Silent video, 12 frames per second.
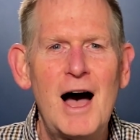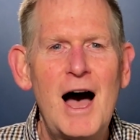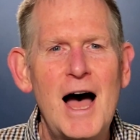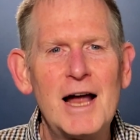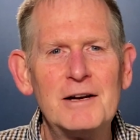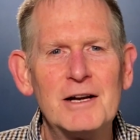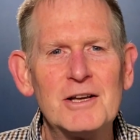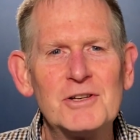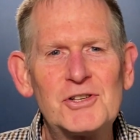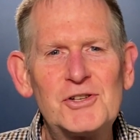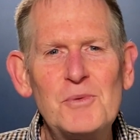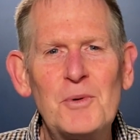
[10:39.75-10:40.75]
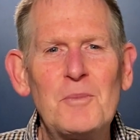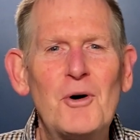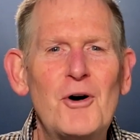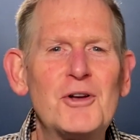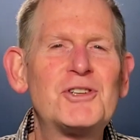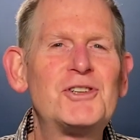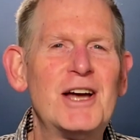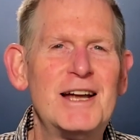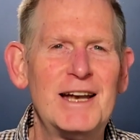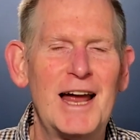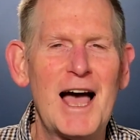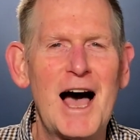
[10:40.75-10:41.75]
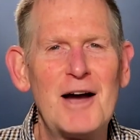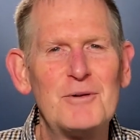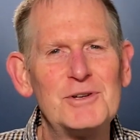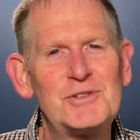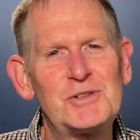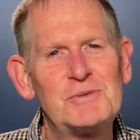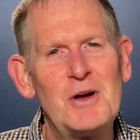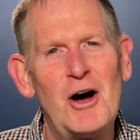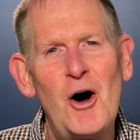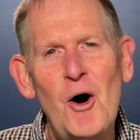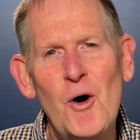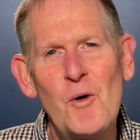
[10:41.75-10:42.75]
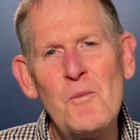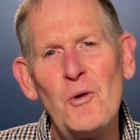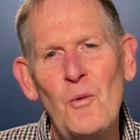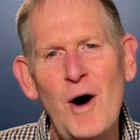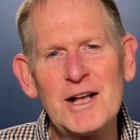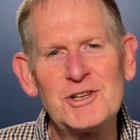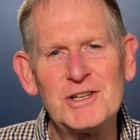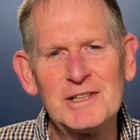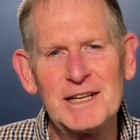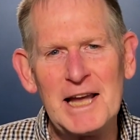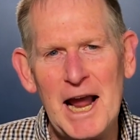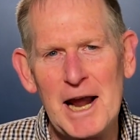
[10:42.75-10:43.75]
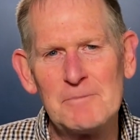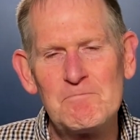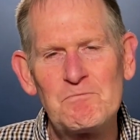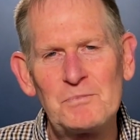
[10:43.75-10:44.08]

On Super Bowl Sunday, I was home watching the game.